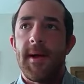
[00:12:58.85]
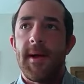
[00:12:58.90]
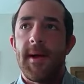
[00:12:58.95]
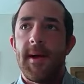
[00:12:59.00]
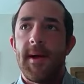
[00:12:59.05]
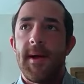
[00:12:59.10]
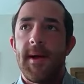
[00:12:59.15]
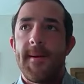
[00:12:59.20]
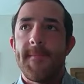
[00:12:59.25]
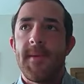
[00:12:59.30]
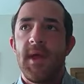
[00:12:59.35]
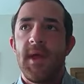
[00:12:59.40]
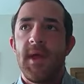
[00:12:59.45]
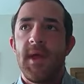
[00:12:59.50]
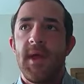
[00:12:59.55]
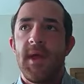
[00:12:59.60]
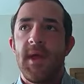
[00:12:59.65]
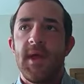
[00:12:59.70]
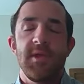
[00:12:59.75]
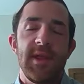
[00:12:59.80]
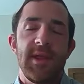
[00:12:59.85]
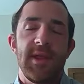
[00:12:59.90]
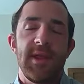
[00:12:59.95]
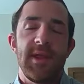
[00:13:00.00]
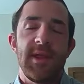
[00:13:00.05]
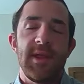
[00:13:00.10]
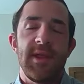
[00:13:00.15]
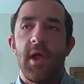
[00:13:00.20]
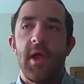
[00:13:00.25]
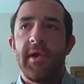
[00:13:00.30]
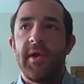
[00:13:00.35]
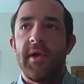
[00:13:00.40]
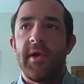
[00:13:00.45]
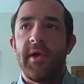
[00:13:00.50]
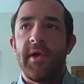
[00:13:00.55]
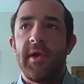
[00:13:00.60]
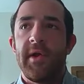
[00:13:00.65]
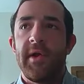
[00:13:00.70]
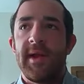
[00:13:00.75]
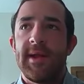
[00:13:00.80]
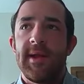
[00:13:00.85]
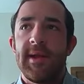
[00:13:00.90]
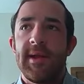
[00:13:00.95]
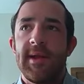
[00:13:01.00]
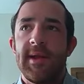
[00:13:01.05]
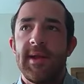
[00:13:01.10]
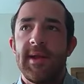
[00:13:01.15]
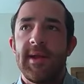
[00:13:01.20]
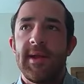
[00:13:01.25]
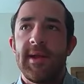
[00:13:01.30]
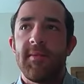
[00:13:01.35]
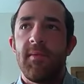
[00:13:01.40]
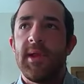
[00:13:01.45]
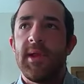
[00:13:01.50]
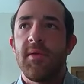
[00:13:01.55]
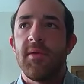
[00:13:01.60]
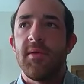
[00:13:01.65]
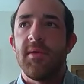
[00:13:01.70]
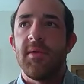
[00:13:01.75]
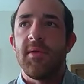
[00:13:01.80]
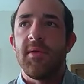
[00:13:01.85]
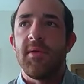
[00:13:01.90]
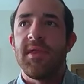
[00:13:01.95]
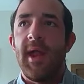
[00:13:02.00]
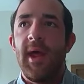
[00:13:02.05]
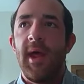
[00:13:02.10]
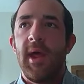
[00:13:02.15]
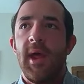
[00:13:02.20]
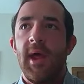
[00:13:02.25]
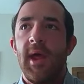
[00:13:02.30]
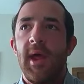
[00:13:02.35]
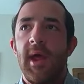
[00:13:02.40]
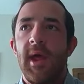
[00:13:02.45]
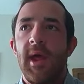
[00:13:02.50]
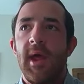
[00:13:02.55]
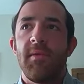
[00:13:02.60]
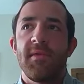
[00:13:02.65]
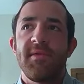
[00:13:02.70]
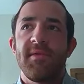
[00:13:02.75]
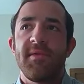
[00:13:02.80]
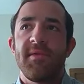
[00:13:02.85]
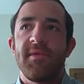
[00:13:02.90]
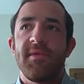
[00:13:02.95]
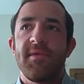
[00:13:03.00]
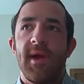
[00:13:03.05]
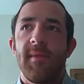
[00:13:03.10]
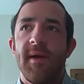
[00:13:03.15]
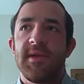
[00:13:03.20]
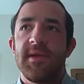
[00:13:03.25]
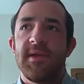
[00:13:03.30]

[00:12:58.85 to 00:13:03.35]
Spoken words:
Um, so I think they're all interconnected, and what do you do with that in real